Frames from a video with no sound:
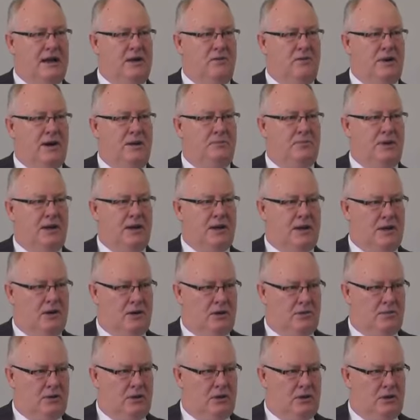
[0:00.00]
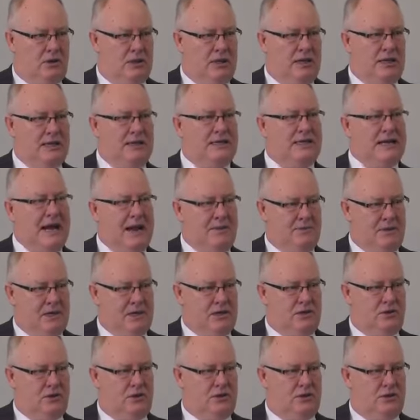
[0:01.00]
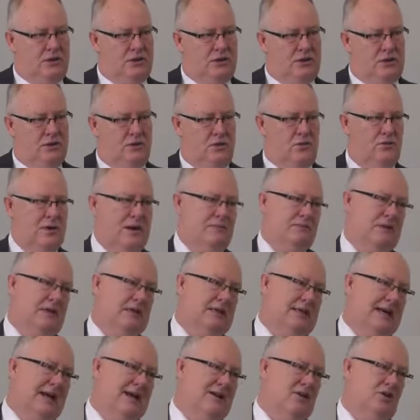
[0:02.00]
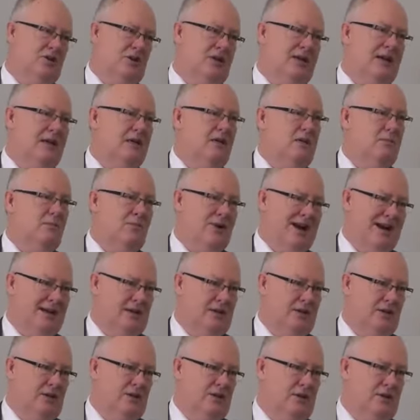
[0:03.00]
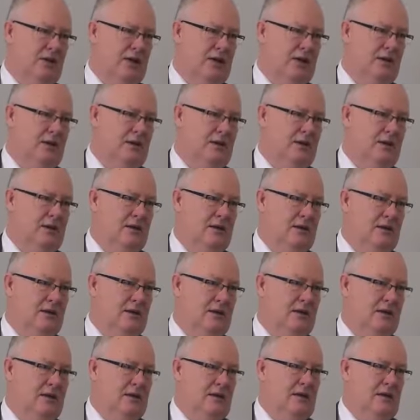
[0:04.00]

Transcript: irreparable damage to your reputation as a practitioner. Mm.